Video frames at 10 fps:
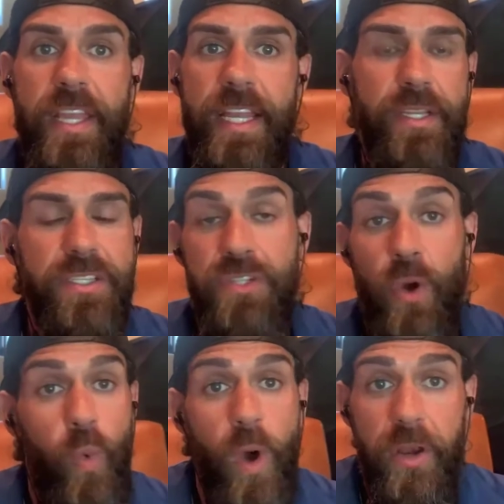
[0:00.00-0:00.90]
and I just
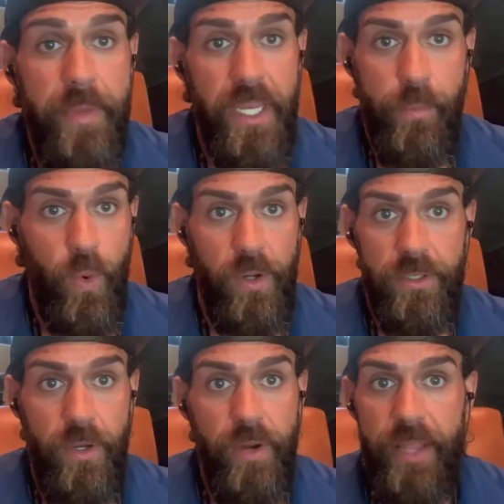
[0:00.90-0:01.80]
don't want them anymore.
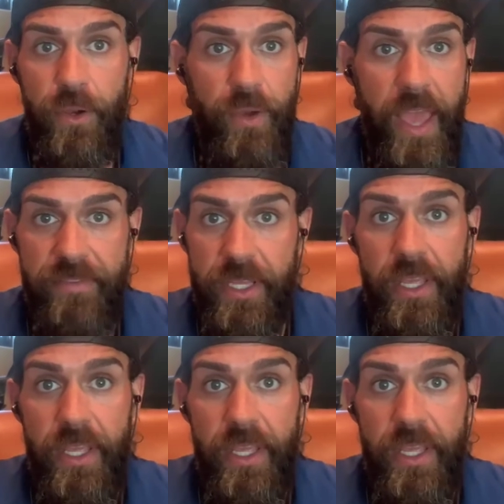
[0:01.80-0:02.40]
Don't have a